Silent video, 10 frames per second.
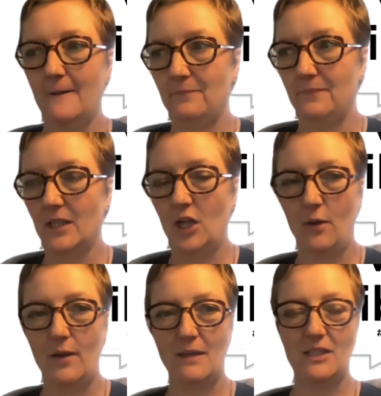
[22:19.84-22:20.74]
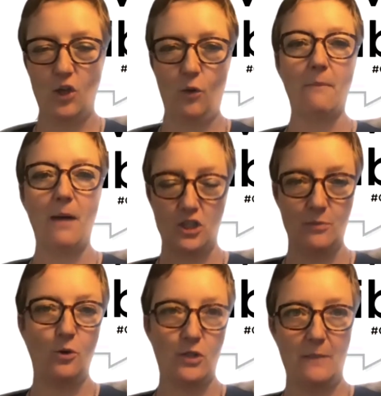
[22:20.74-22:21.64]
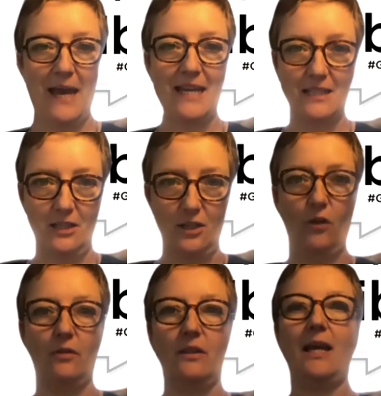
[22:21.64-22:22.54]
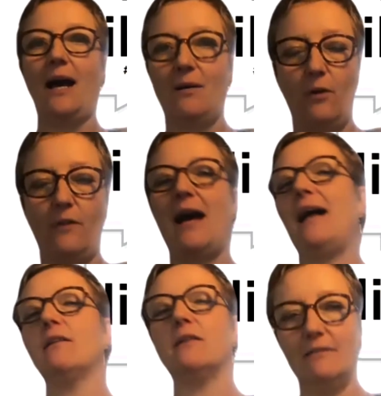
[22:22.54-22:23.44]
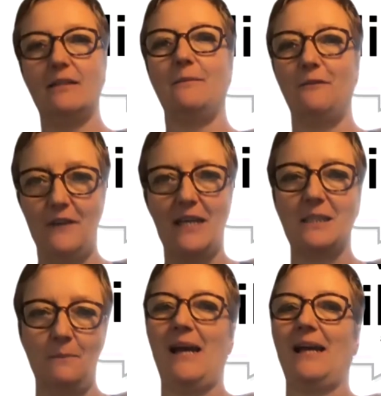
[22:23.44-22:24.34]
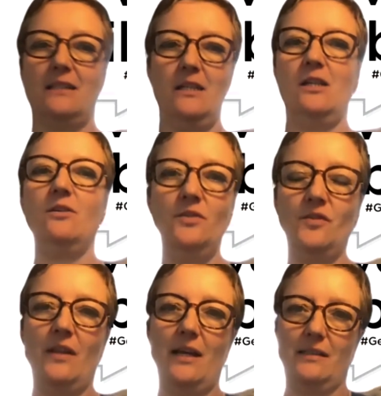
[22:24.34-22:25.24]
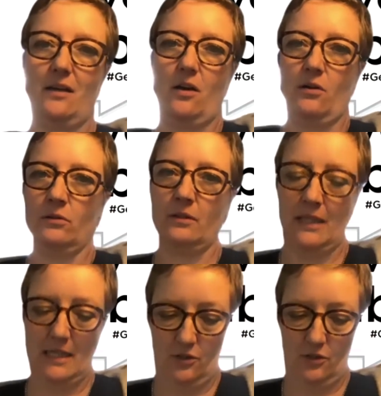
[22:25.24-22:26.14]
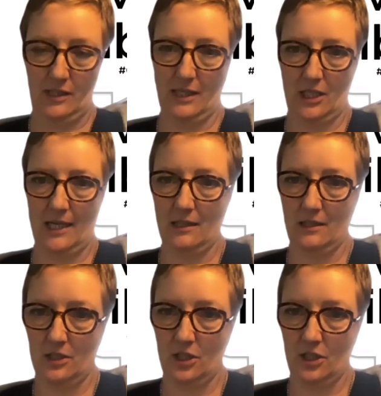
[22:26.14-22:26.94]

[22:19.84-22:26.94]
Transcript: you know, it means that you're much more dependent on what the algorithm feeds back to you. So that's a whole interesting challenge.